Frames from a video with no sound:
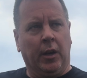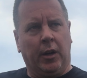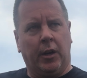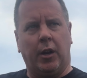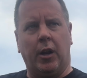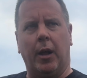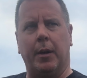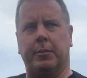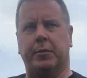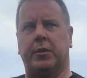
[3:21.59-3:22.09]

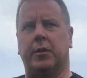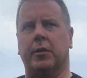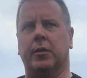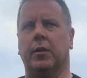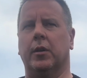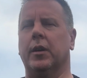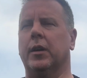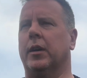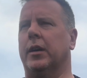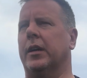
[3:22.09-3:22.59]
clubs
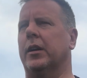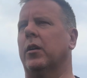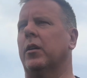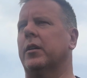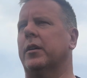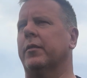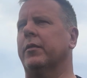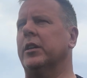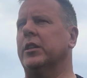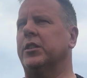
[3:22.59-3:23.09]
in our
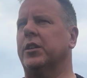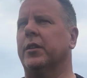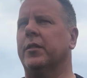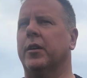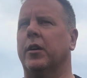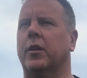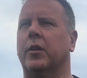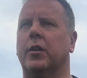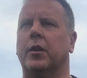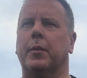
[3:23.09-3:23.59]
division
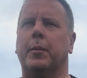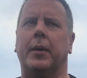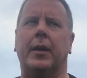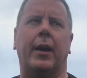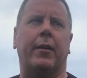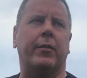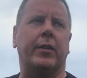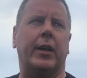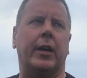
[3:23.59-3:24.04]
that are going to be having